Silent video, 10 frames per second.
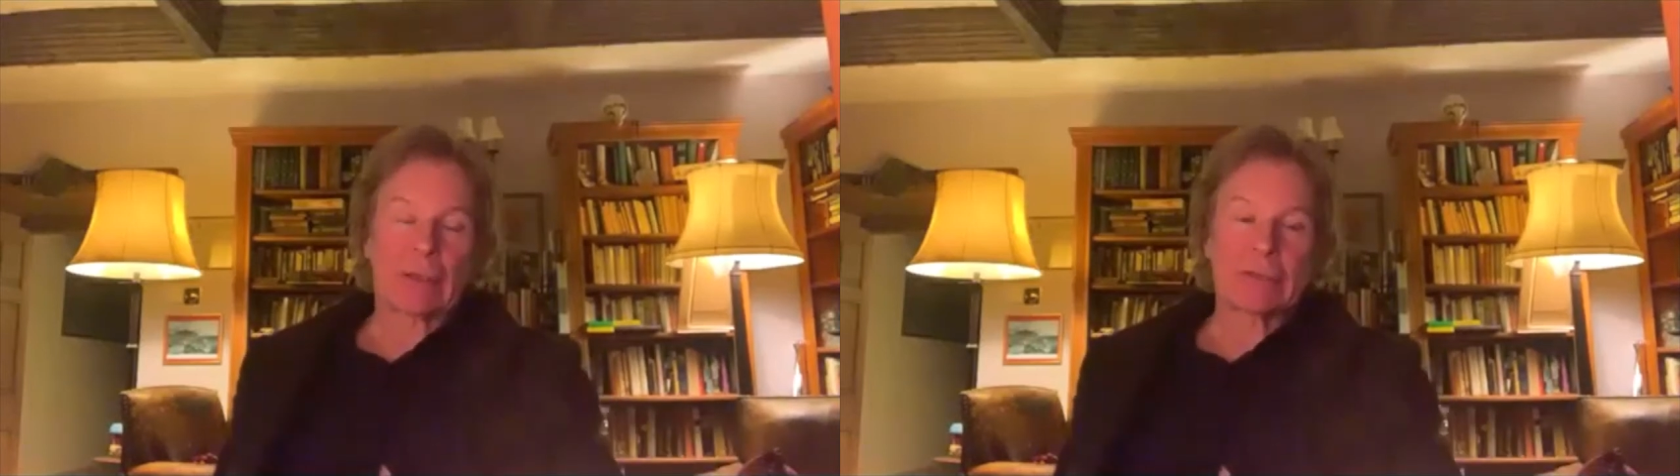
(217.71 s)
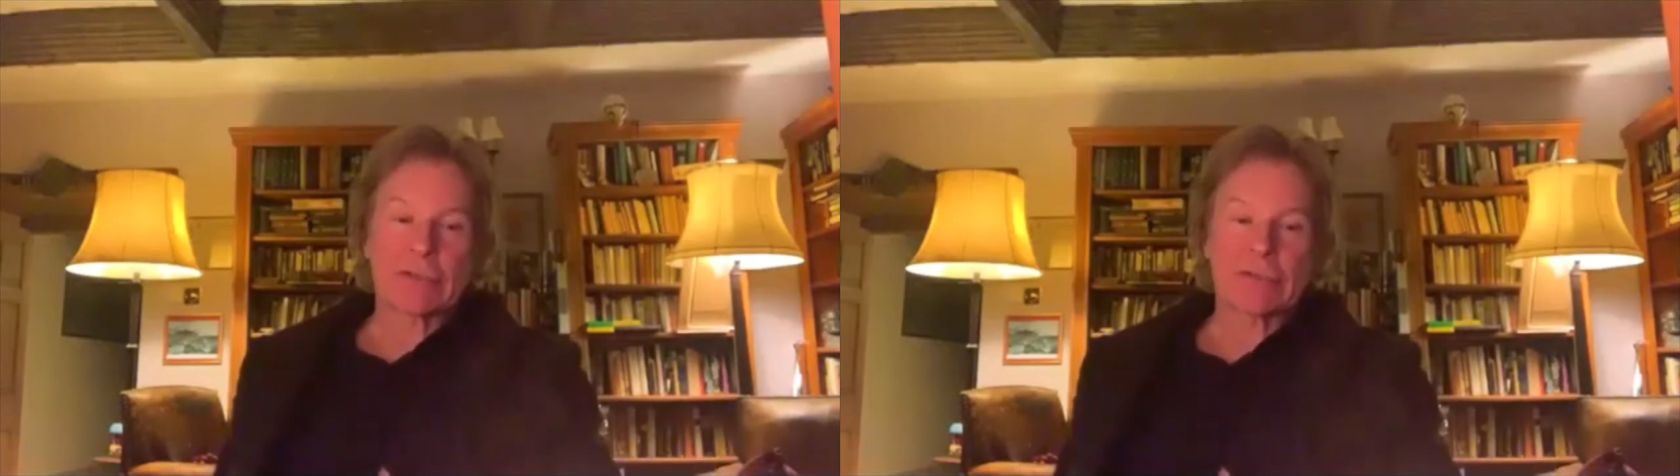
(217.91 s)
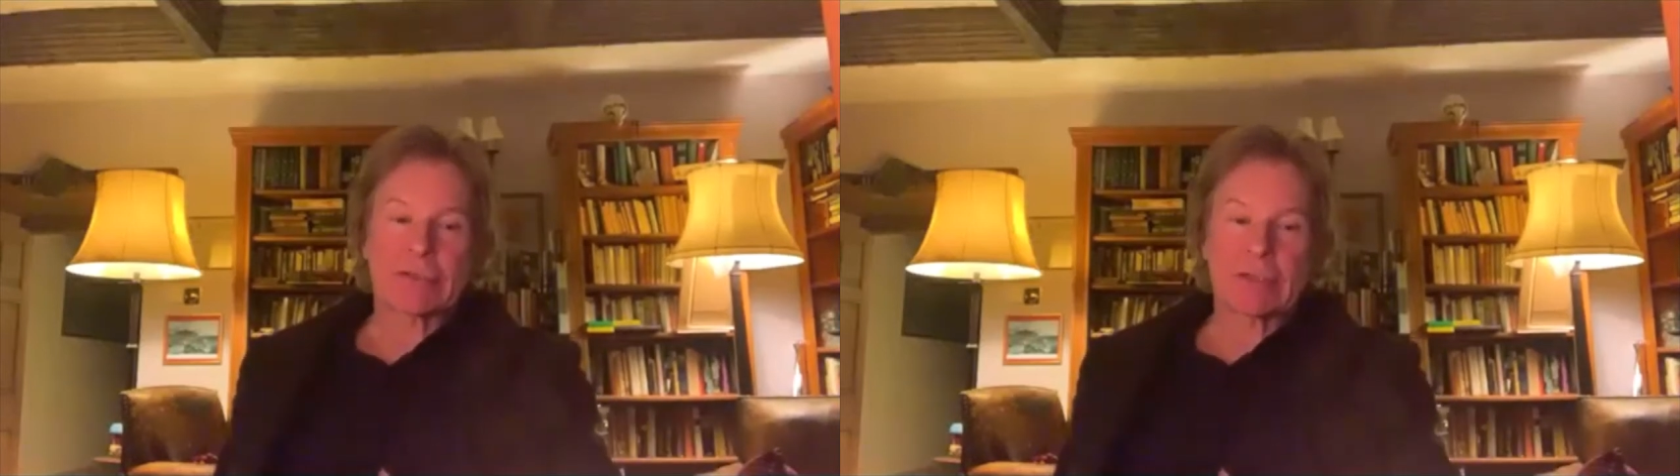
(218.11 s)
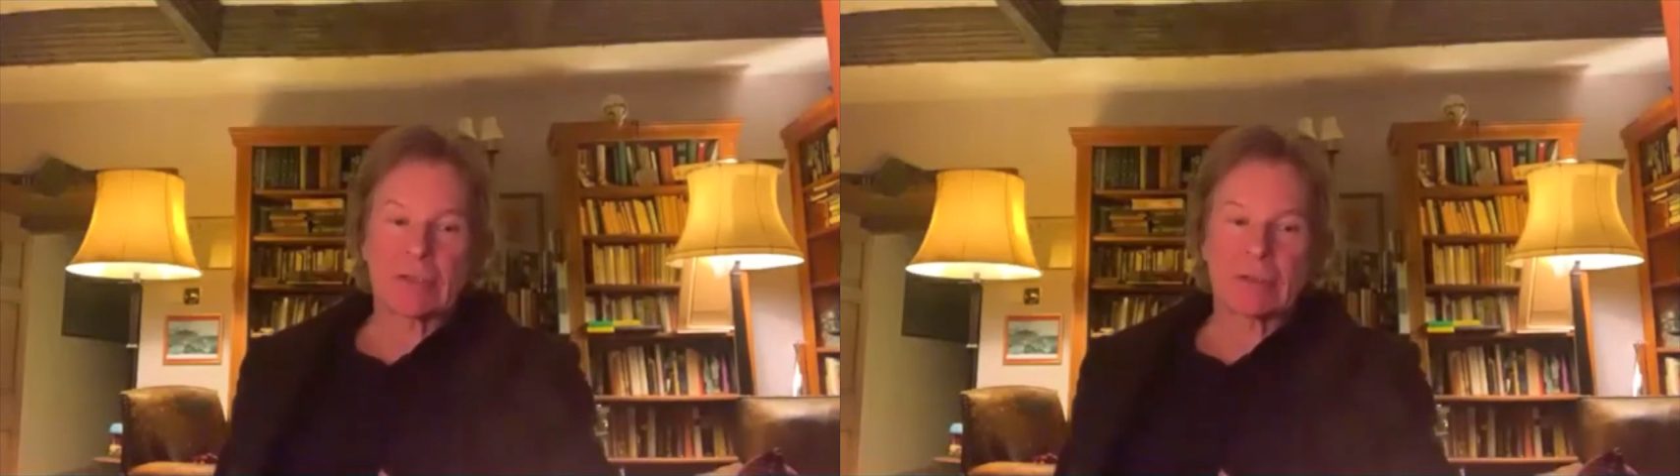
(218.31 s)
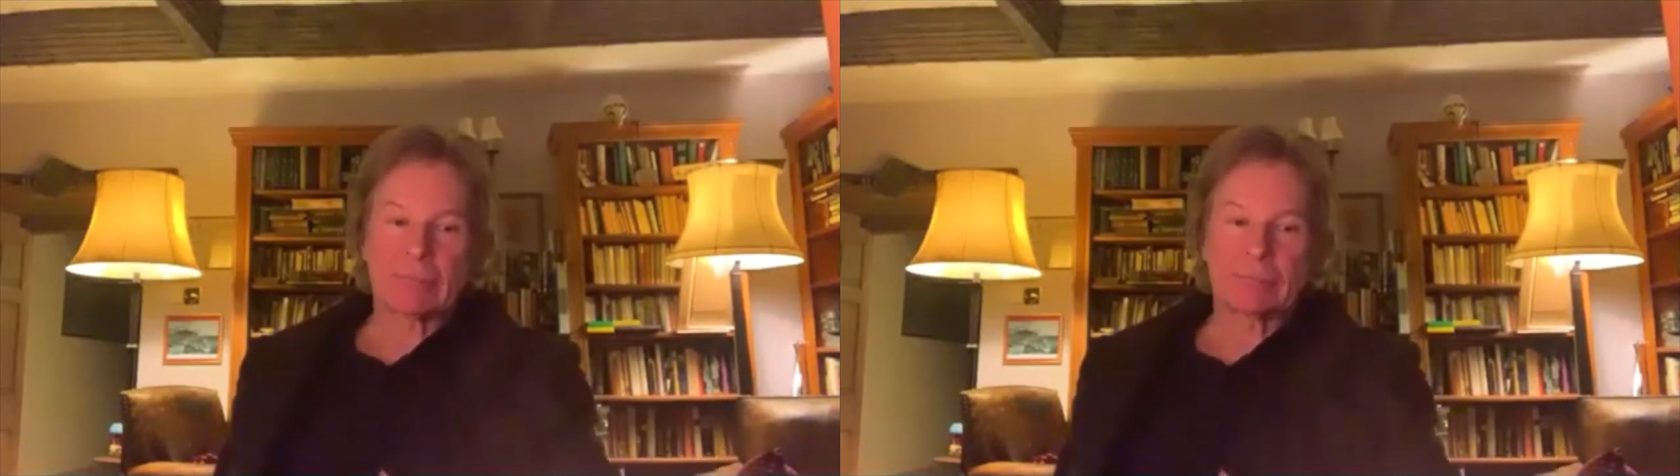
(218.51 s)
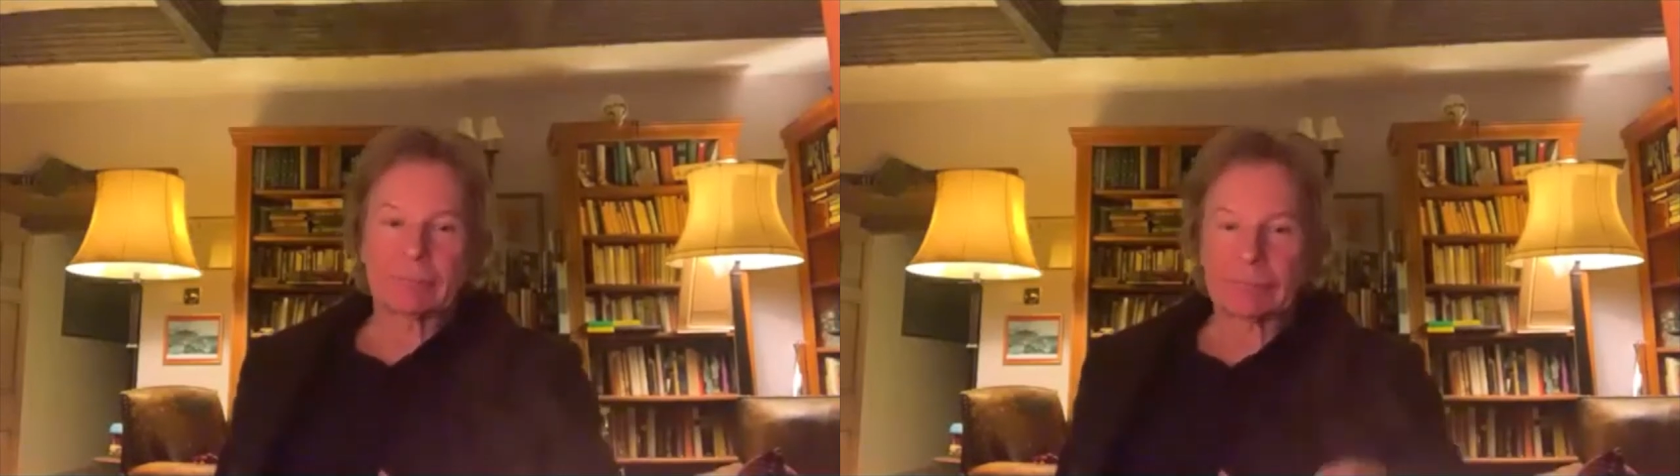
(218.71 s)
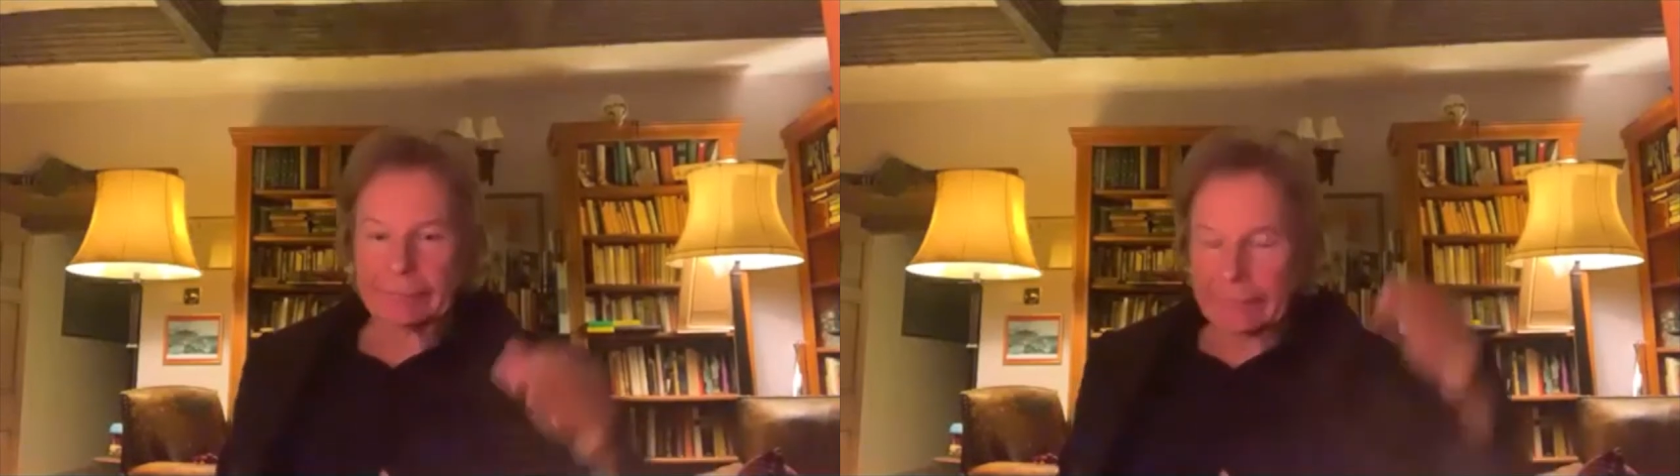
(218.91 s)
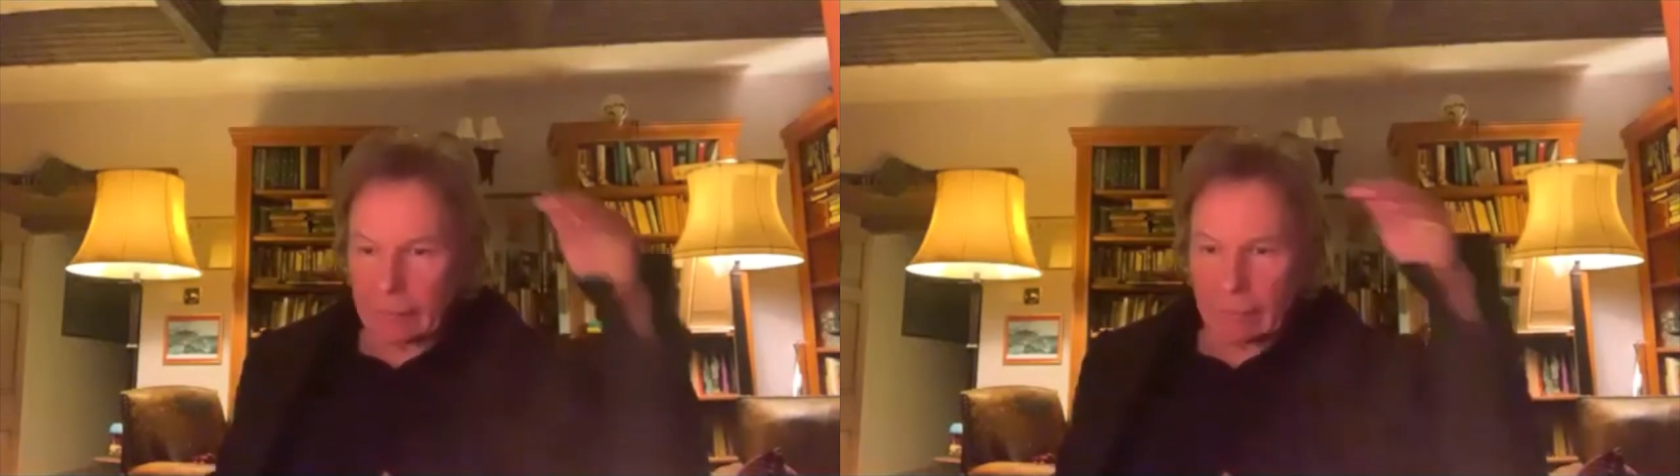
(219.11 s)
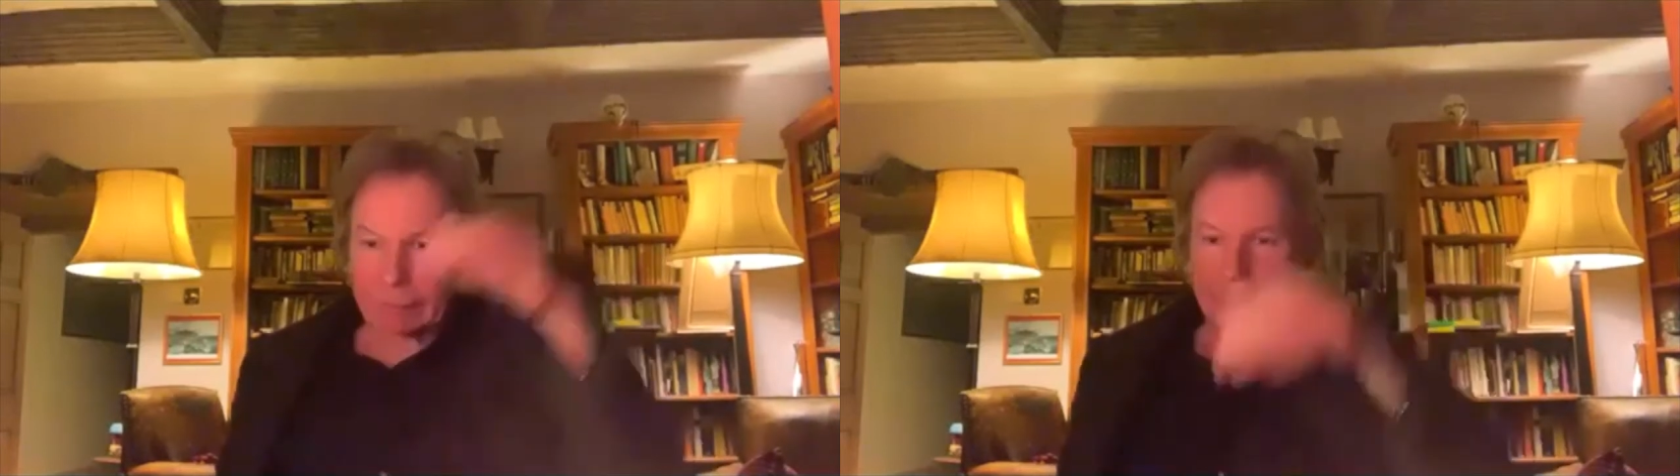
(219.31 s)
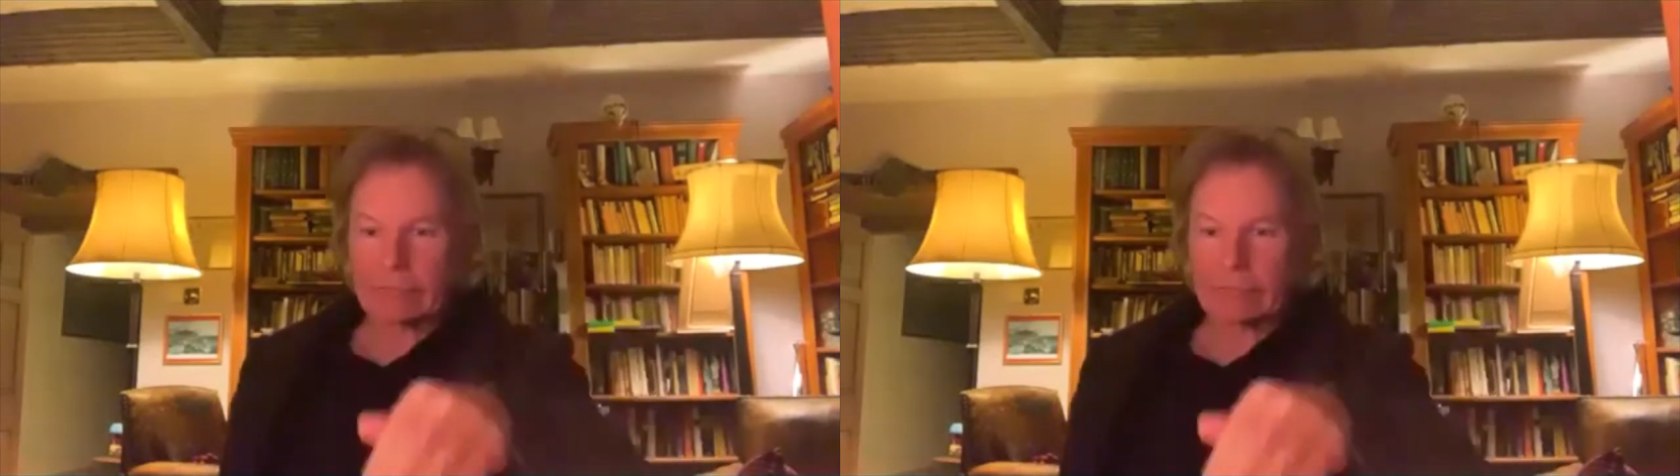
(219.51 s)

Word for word: I just um, you know,